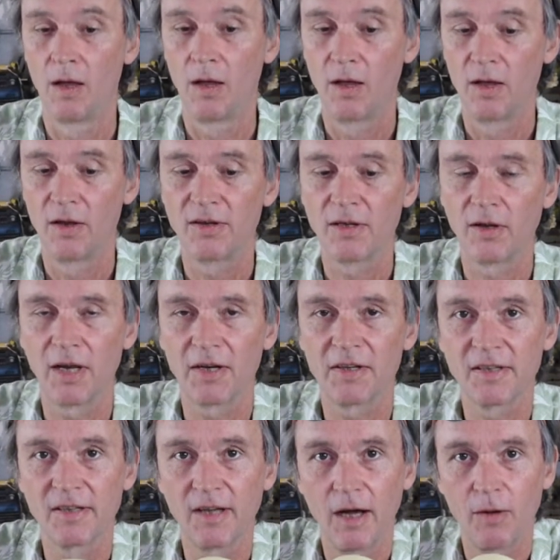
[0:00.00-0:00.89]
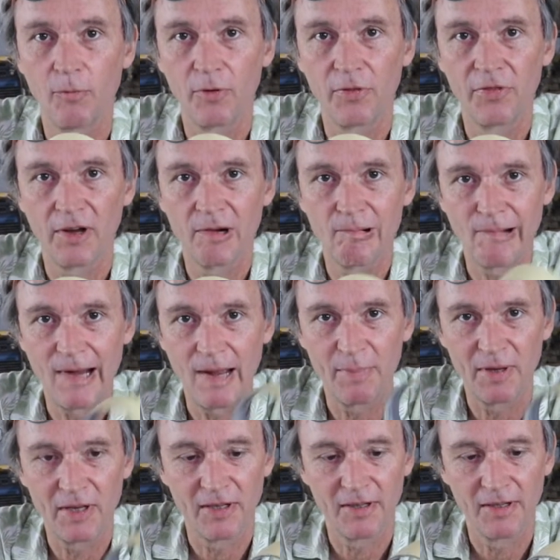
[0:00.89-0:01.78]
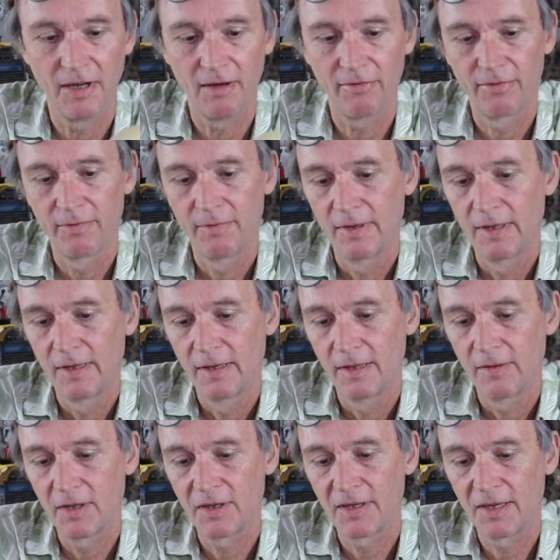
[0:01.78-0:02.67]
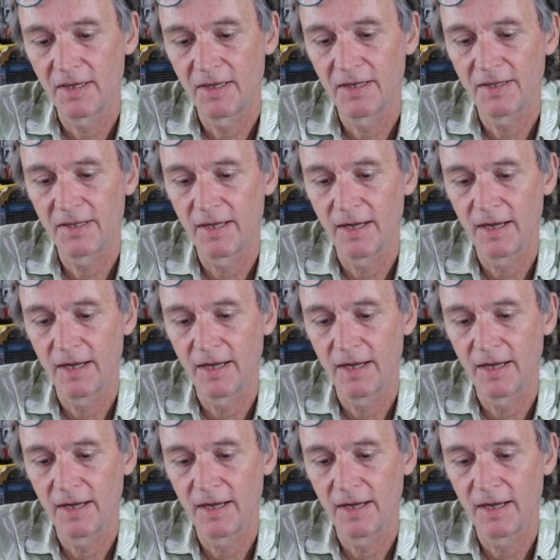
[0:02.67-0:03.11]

So let's start with the crappy stuff. This is